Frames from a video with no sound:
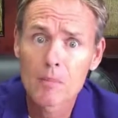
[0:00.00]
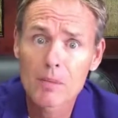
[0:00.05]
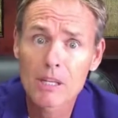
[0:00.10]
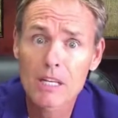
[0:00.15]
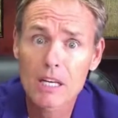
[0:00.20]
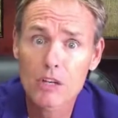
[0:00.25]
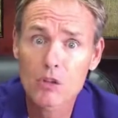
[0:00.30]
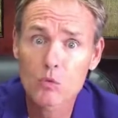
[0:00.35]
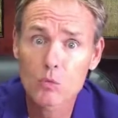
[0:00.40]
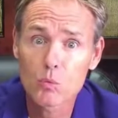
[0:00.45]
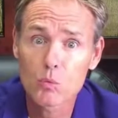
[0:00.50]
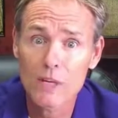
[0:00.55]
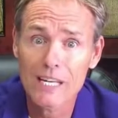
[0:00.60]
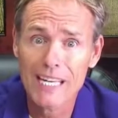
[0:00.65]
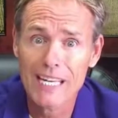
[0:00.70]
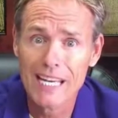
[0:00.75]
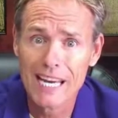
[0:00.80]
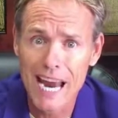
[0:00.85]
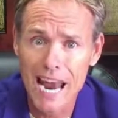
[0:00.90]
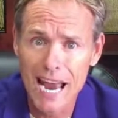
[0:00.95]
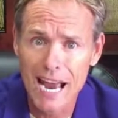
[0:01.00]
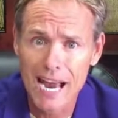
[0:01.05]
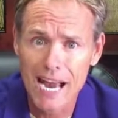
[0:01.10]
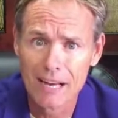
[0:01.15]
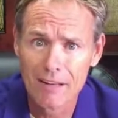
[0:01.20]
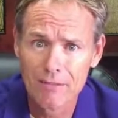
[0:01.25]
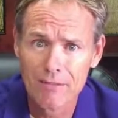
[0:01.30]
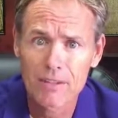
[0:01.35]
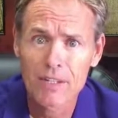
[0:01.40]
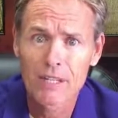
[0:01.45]
Because we
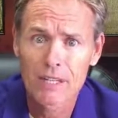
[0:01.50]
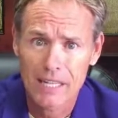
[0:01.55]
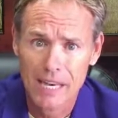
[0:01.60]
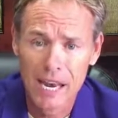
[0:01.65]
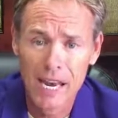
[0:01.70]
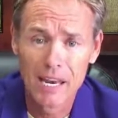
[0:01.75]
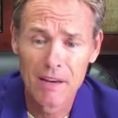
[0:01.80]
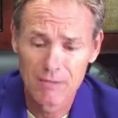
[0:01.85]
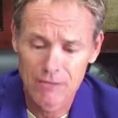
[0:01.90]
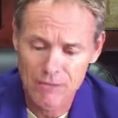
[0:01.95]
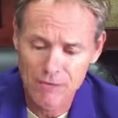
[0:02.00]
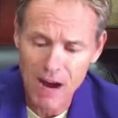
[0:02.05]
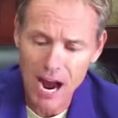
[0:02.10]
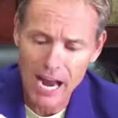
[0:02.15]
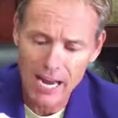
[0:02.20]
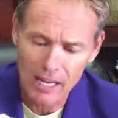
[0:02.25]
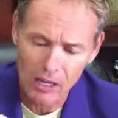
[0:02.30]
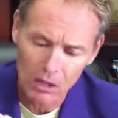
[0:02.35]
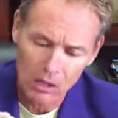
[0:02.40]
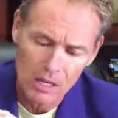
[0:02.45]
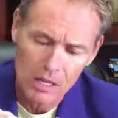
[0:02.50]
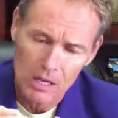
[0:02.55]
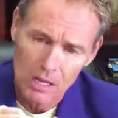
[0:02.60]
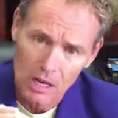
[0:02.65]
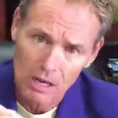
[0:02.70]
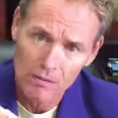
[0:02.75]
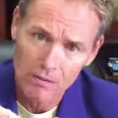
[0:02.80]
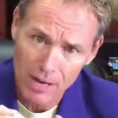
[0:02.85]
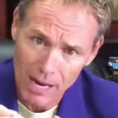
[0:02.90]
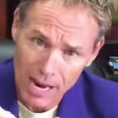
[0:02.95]
have a file
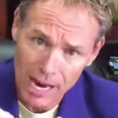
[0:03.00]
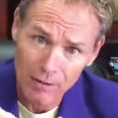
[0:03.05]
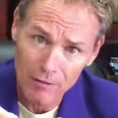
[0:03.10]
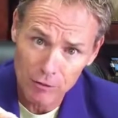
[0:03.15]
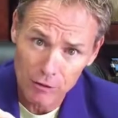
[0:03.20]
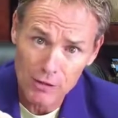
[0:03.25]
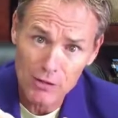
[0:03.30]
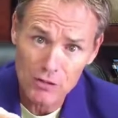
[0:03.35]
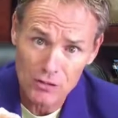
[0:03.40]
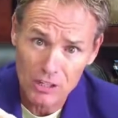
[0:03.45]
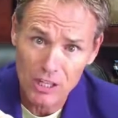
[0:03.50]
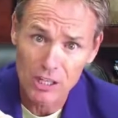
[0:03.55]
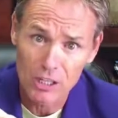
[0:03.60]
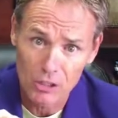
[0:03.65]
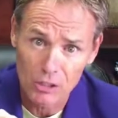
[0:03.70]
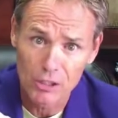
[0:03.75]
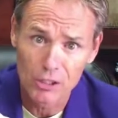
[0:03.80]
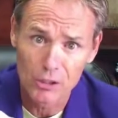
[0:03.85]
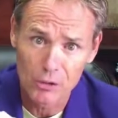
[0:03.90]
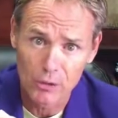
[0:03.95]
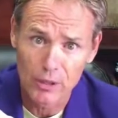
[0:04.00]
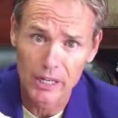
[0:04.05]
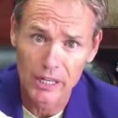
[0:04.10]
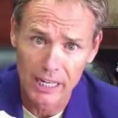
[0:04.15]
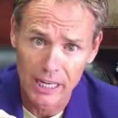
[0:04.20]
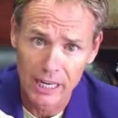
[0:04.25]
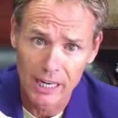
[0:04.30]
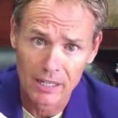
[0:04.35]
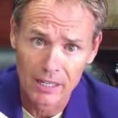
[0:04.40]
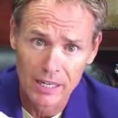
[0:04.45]
of every single
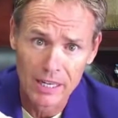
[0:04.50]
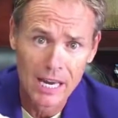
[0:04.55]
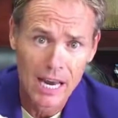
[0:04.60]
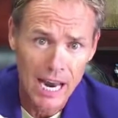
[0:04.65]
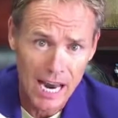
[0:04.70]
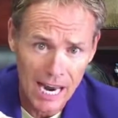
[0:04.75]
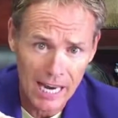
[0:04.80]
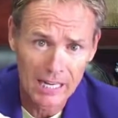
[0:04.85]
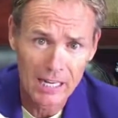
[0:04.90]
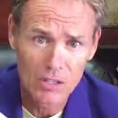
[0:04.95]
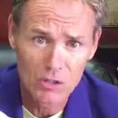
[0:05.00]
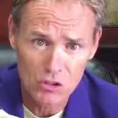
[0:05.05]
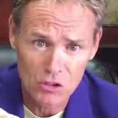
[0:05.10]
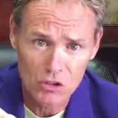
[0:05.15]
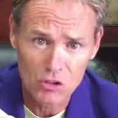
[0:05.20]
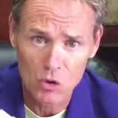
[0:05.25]
ingredient and its